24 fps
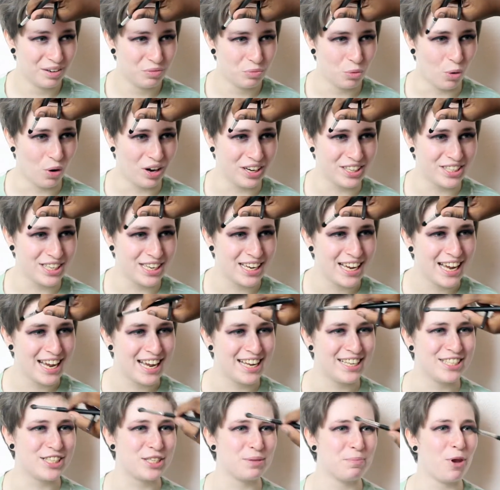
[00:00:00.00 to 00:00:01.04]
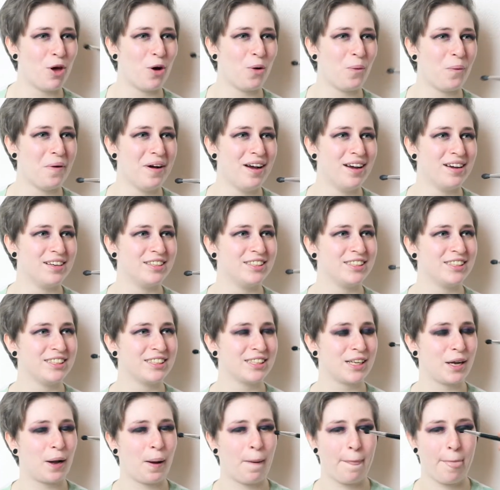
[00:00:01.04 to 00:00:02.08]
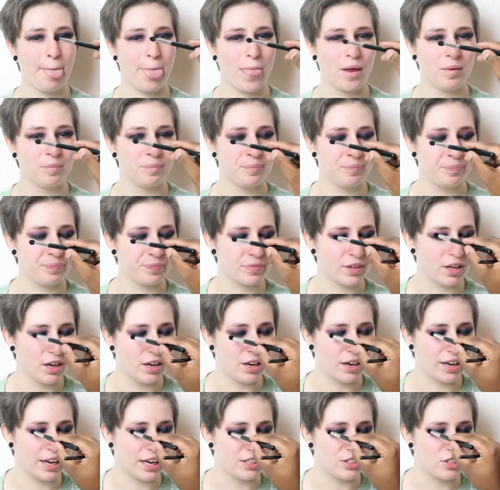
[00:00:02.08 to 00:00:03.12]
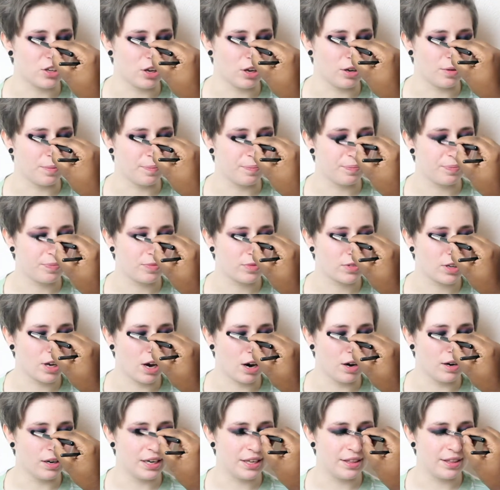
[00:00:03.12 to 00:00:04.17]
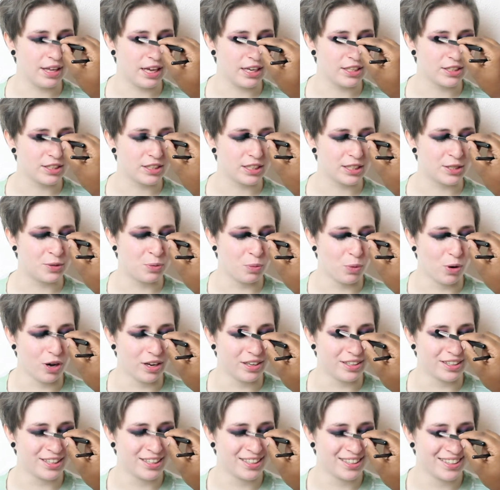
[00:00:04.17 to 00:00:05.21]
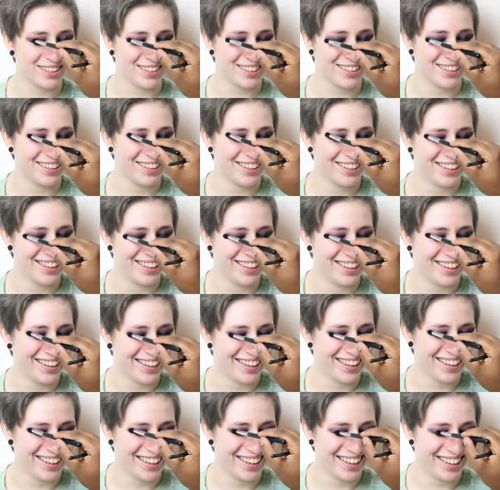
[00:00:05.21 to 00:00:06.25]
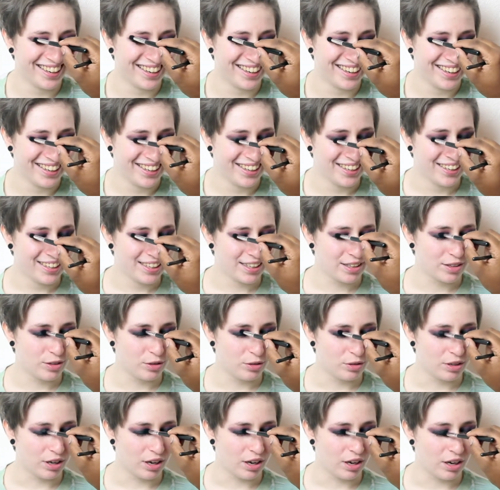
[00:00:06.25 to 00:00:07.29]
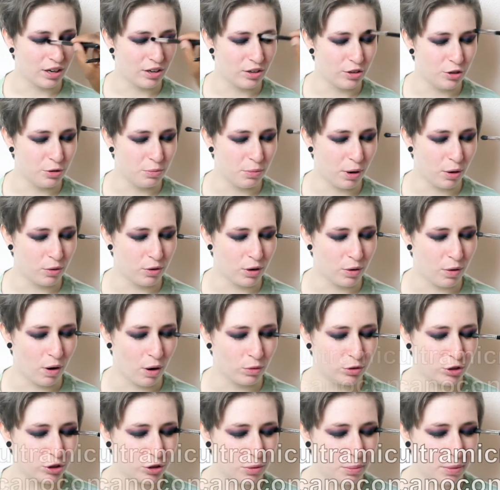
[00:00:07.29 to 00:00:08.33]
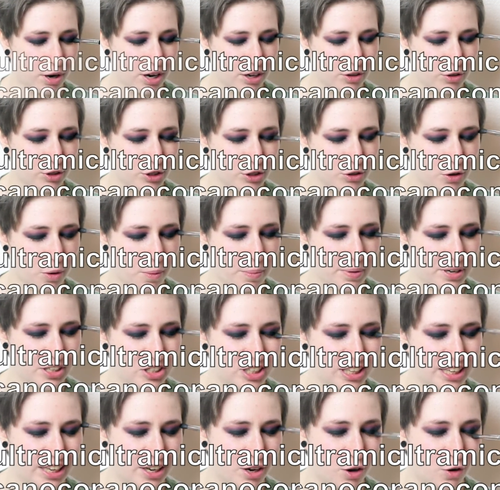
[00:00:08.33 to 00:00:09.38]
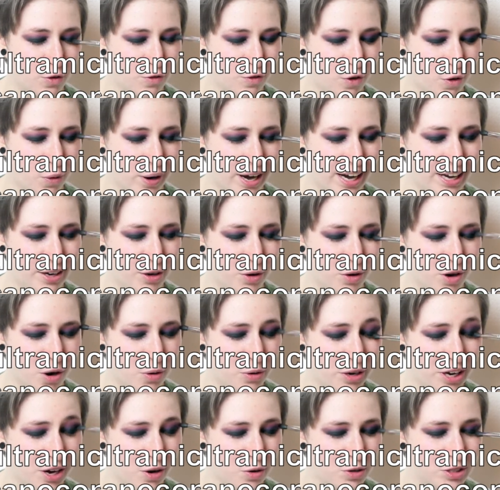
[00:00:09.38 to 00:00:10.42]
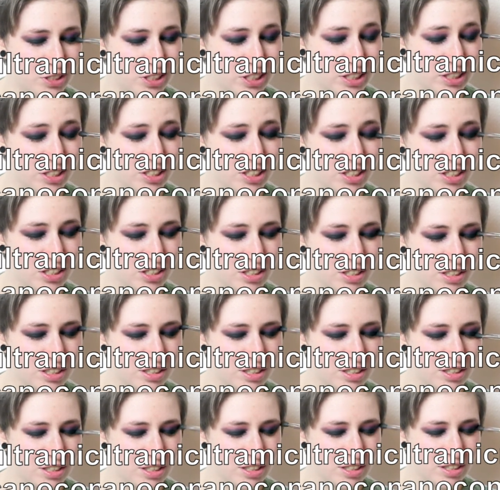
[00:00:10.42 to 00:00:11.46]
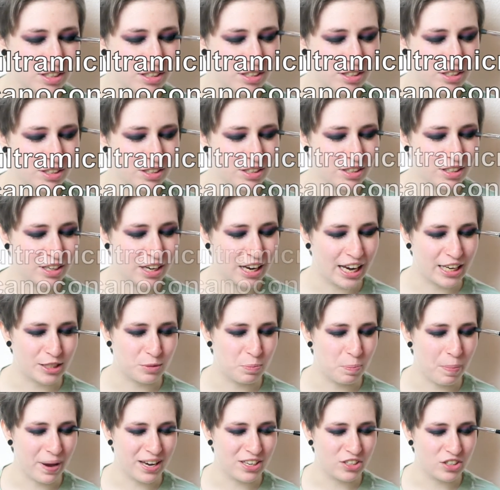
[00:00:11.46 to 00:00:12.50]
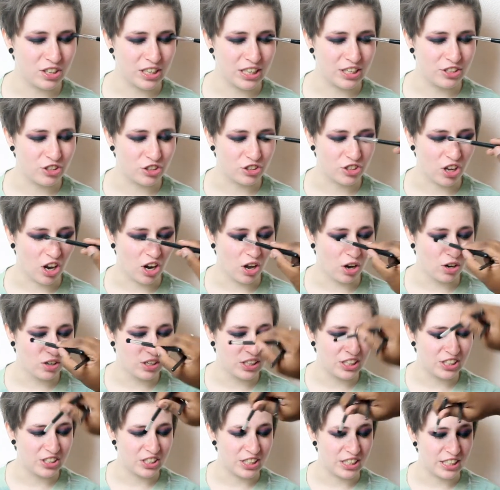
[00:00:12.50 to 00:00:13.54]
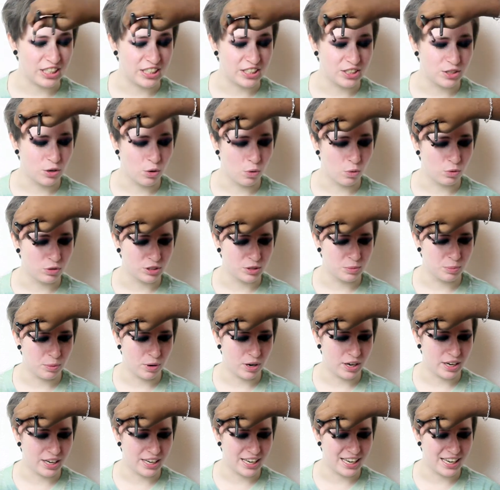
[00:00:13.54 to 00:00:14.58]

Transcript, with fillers: what, in, the, in some long words? Yeah. Okay, so currently there's this one Go for it. Called uh, Pneumono Ultra Microscopic Silicone Volcano Coniosis. And that is? It's basically just a lung disease caused by